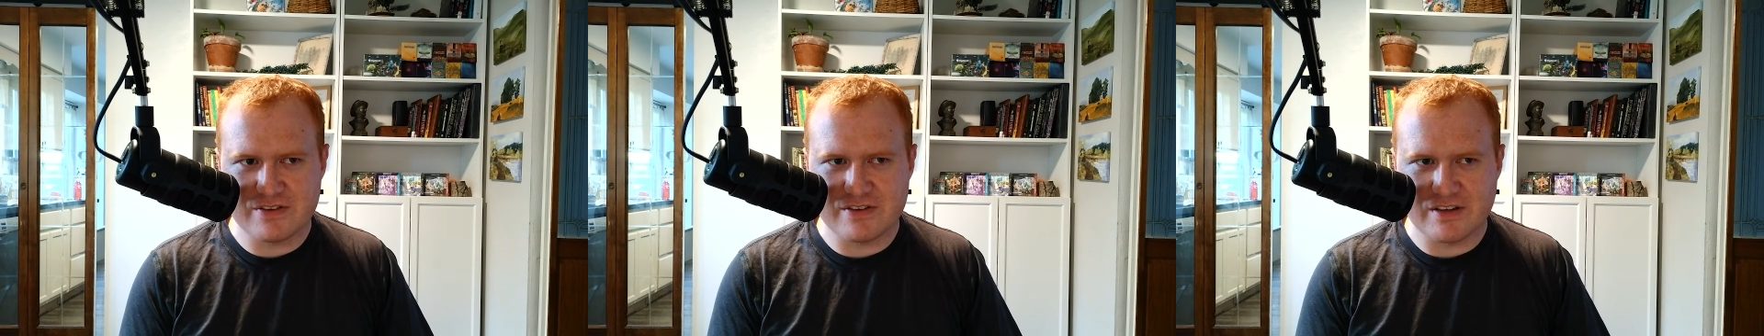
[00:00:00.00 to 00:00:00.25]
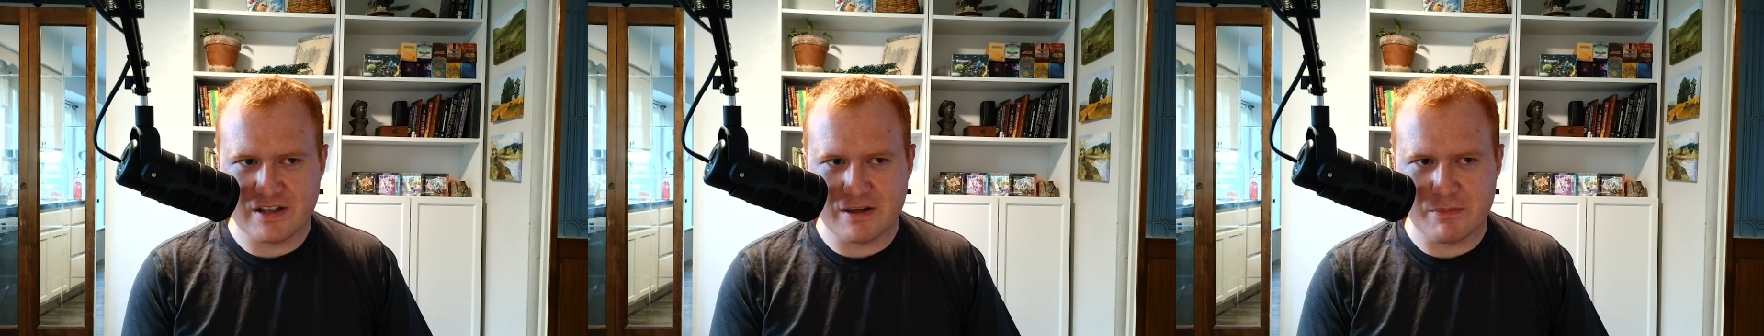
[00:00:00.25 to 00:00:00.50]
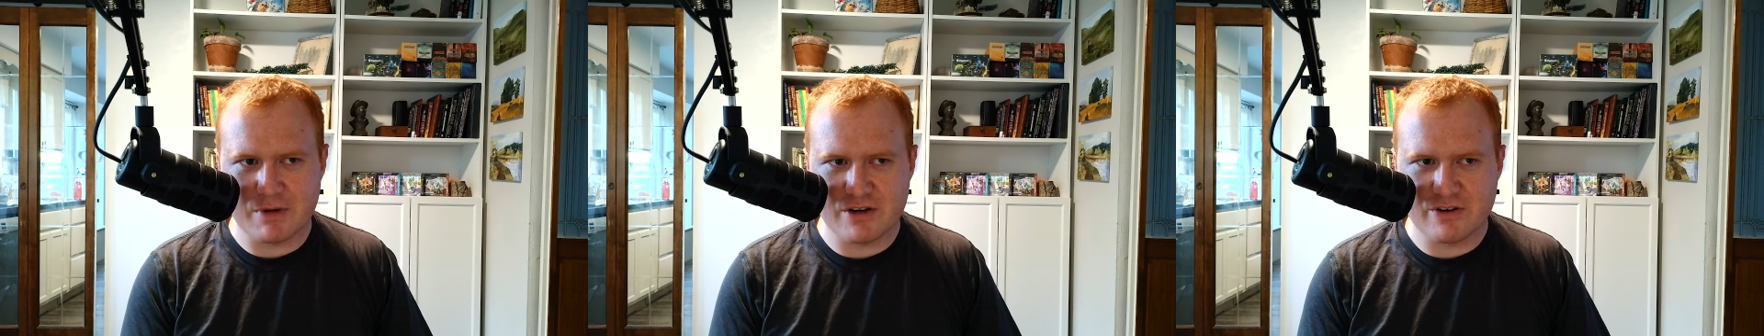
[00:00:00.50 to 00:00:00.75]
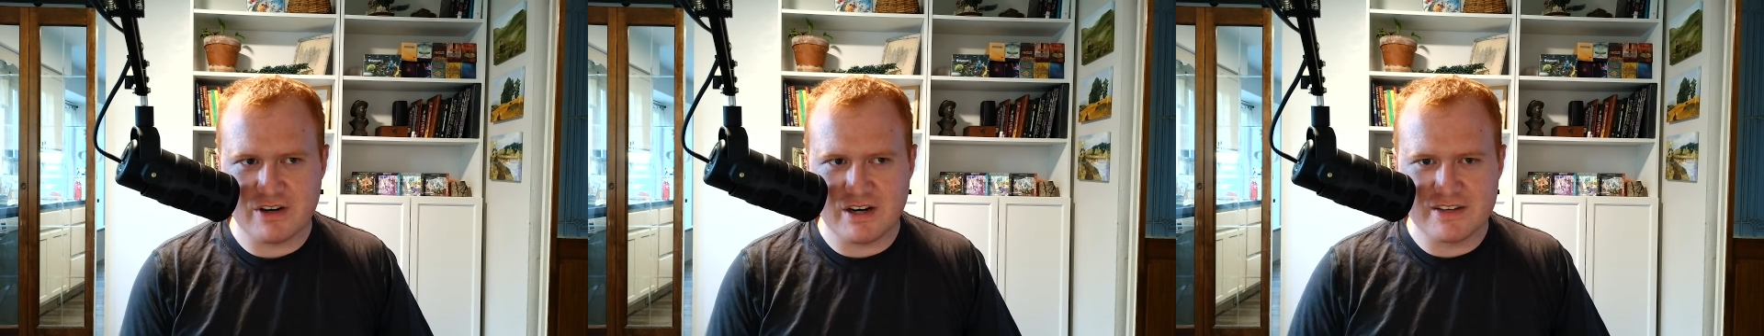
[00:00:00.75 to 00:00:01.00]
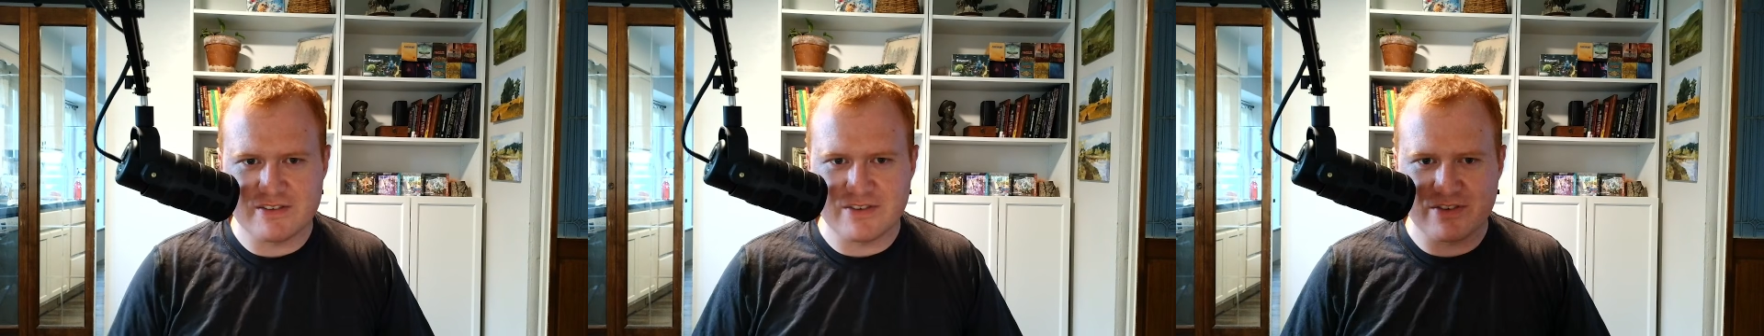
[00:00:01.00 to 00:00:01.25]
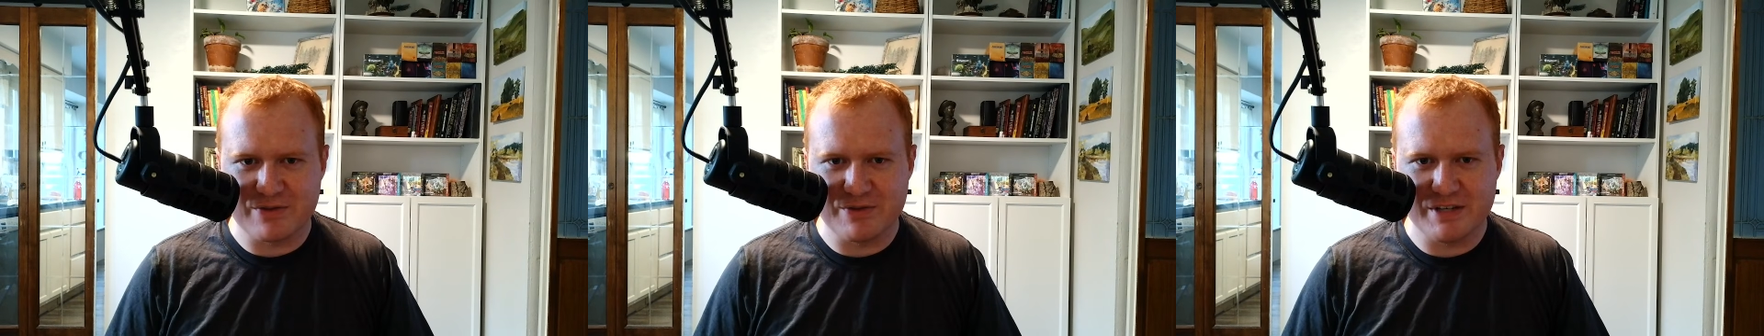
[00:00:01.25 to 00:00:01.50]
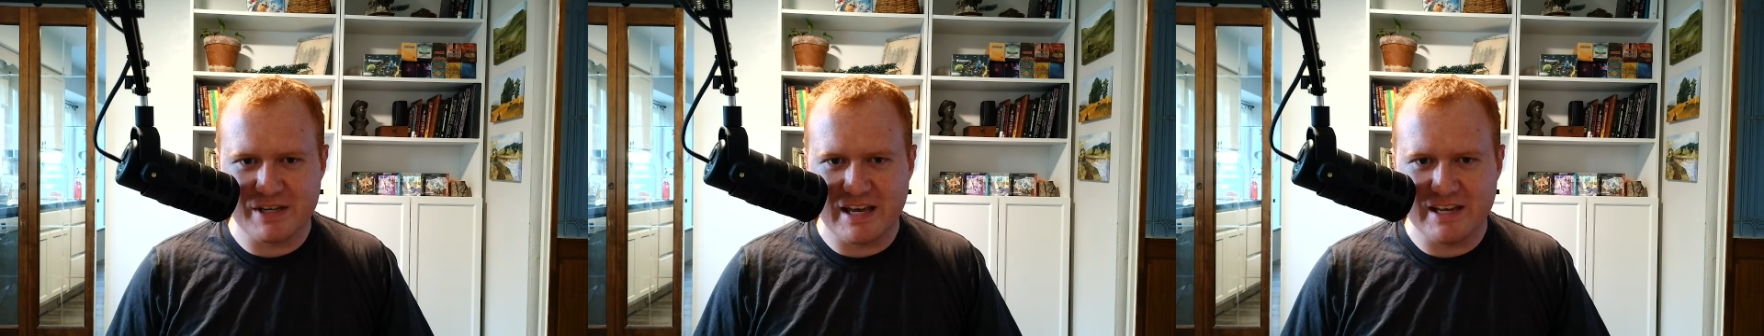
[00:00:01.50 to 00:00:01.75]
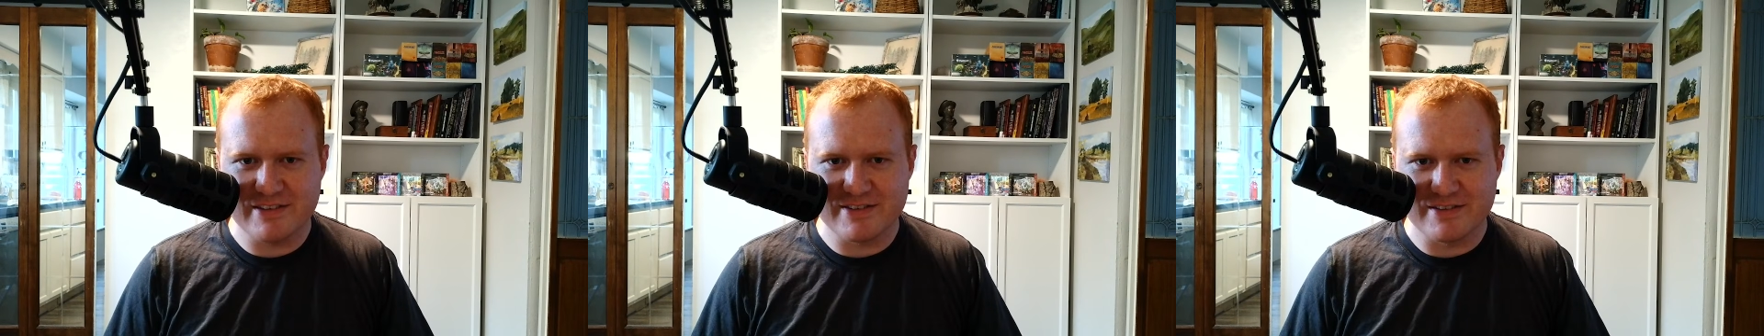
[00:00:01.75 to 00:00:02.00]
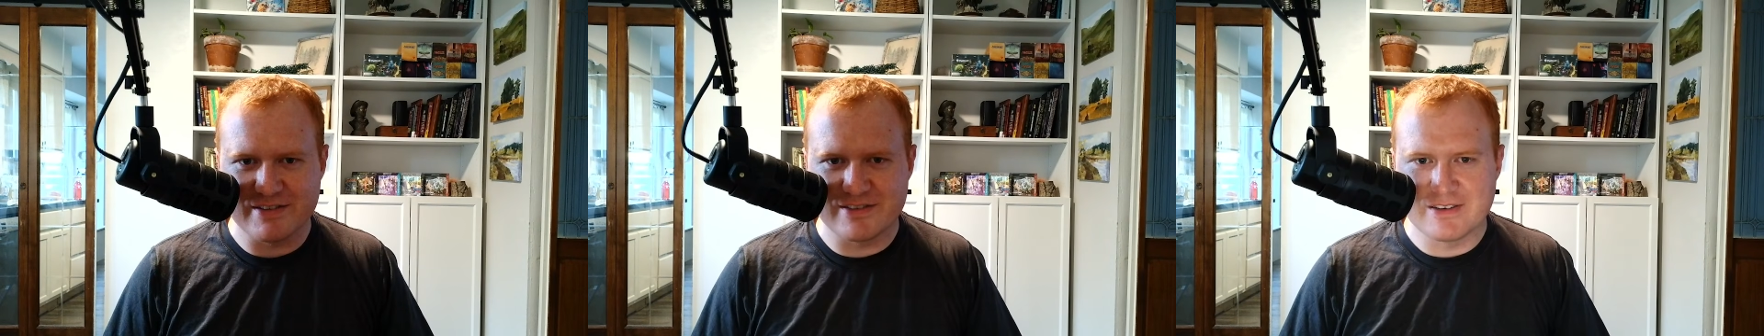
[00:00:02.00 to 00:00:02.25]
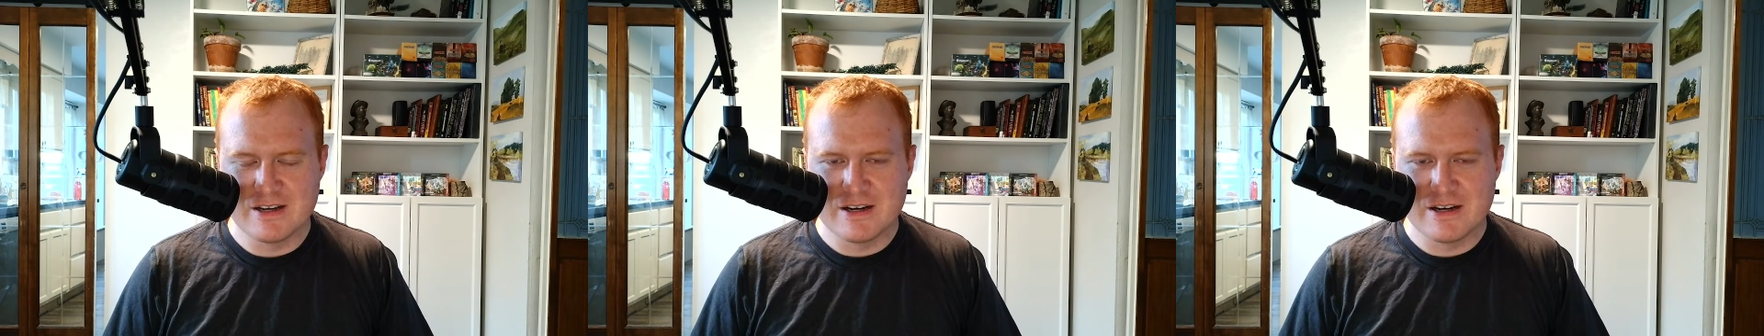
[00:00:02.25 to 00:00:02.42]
selling Modern Horizons 3 cases